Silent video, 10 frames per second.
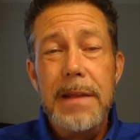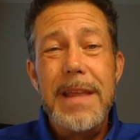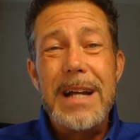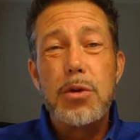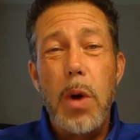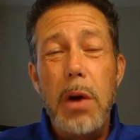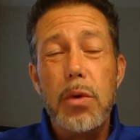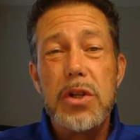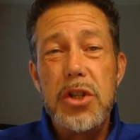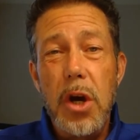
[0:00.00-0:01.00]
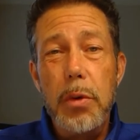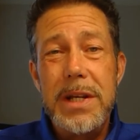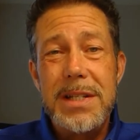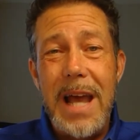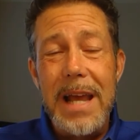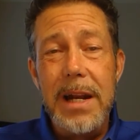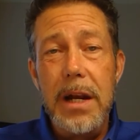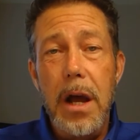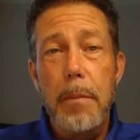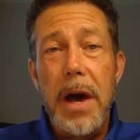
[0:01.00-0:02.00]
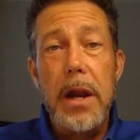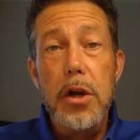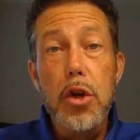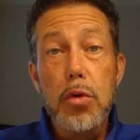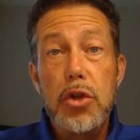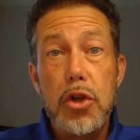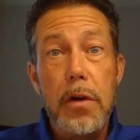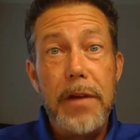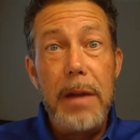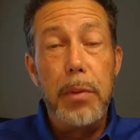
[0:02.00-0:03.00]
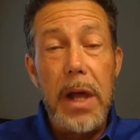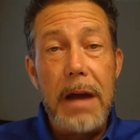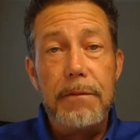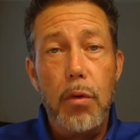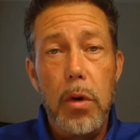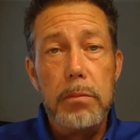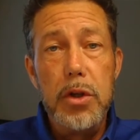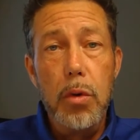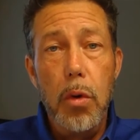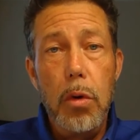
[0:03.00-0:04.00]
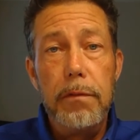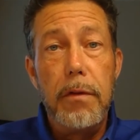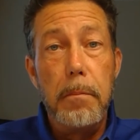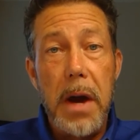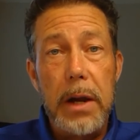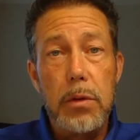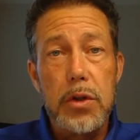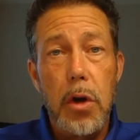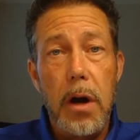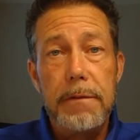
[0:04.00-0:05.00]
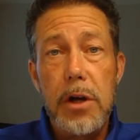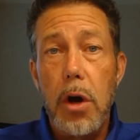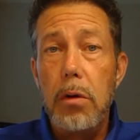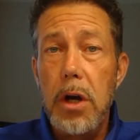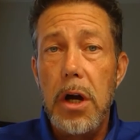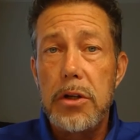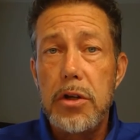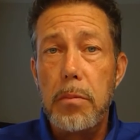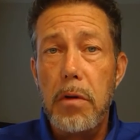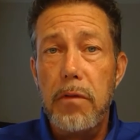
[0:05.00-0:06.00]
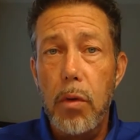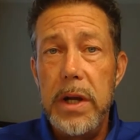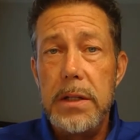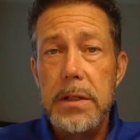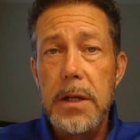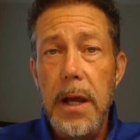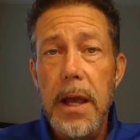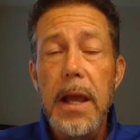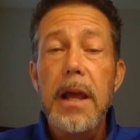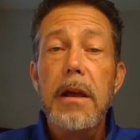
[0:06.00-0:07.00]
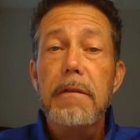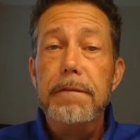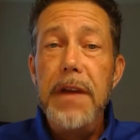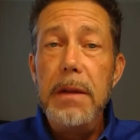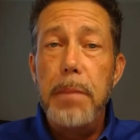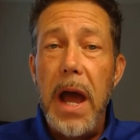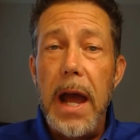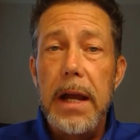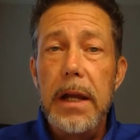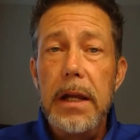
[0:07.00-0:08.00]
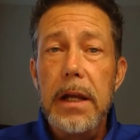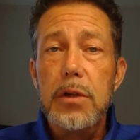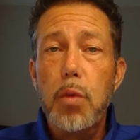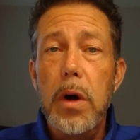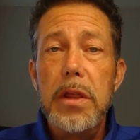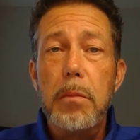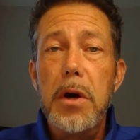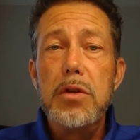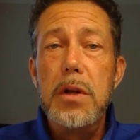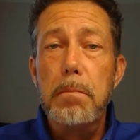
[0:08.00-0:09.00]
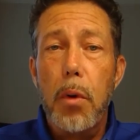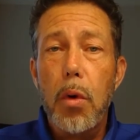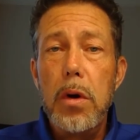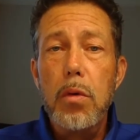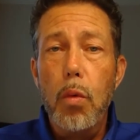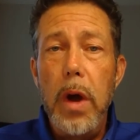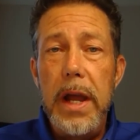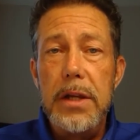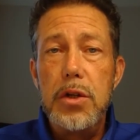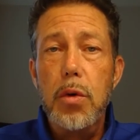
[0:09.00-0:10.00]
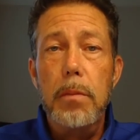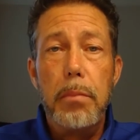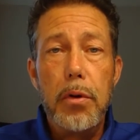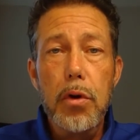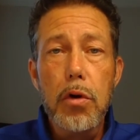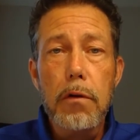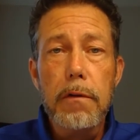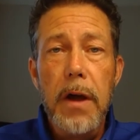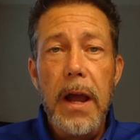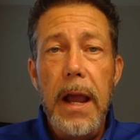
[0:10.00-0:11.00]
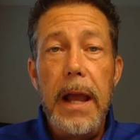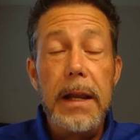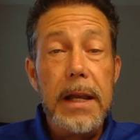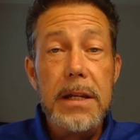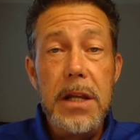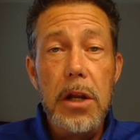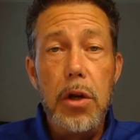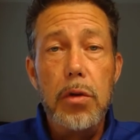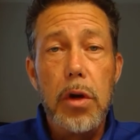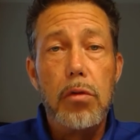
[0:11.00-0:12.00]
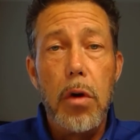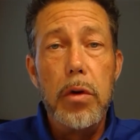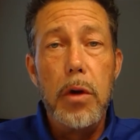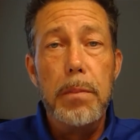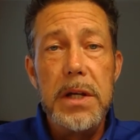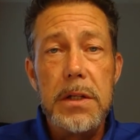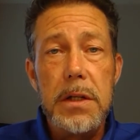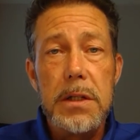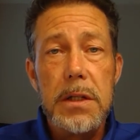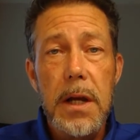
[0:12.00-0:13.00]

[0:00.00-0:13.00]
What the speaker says: That's why we're so excited about a new survey platform tool from Microsoft called Customer Voice. Feedback is one of the most important ways to improve and continue to grow your business.